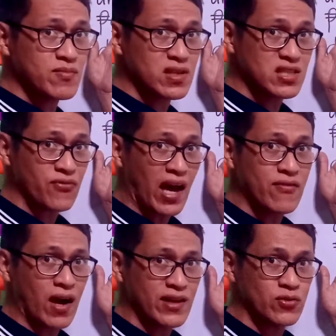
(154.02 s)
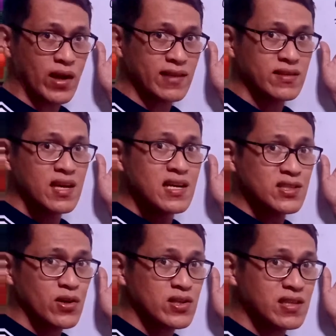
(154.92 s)
is 500, so
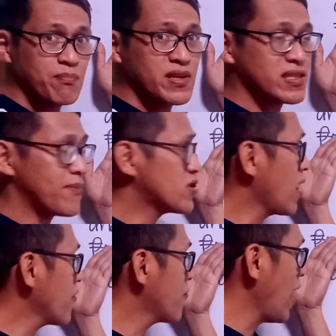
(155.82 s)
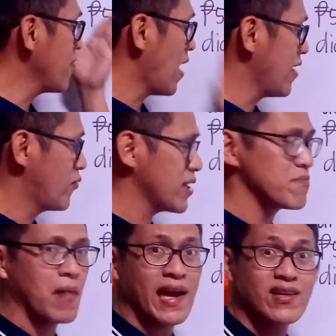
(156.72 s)
you simply subtract 500
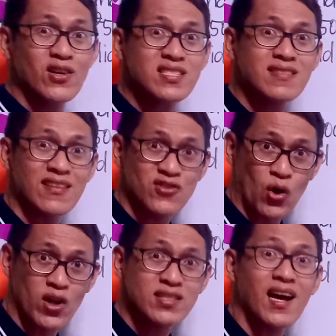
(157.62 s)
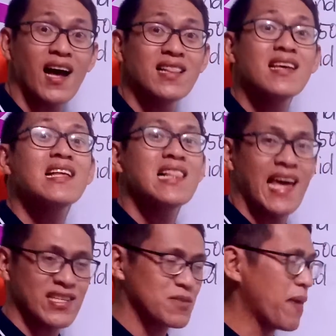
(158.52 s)
minus the total
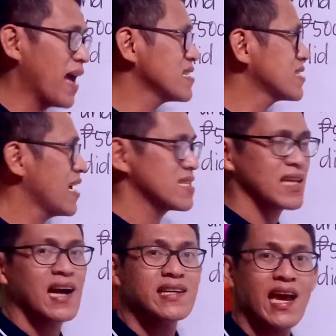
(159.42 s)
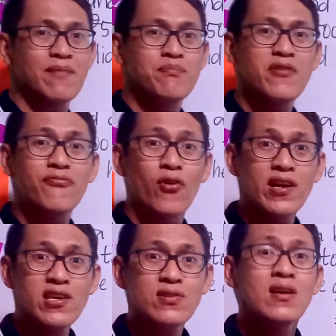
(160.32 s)
expenses. Again, before
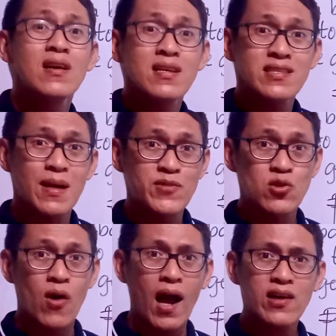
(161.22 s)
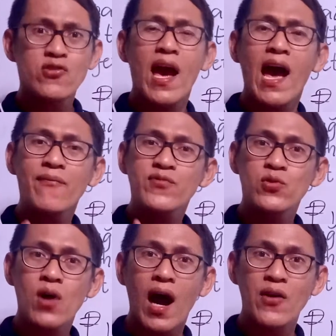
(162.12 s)
you subtract, you have
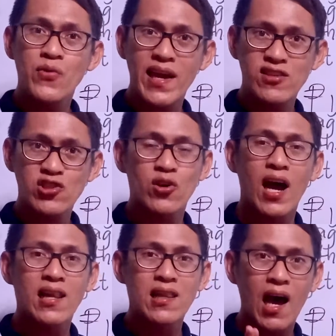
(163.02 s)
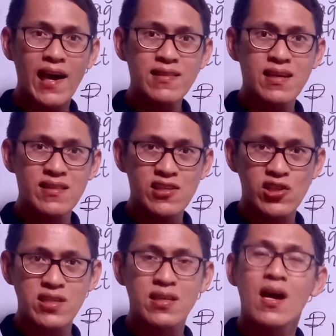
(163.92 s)
to arrange or align the
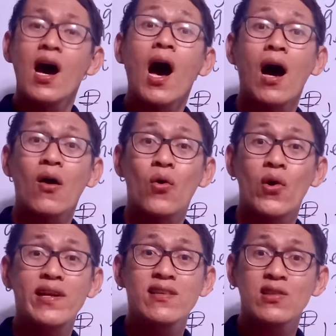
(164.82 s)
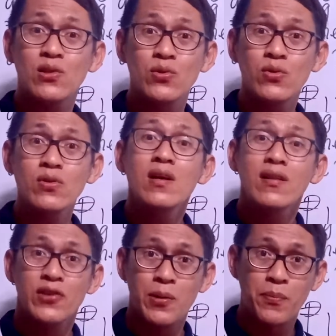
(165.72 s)
digits according to
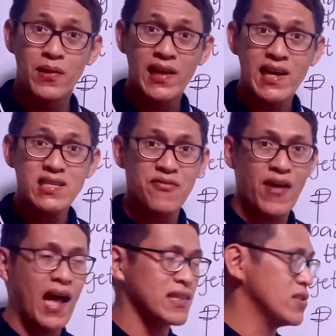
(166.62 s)
their place value.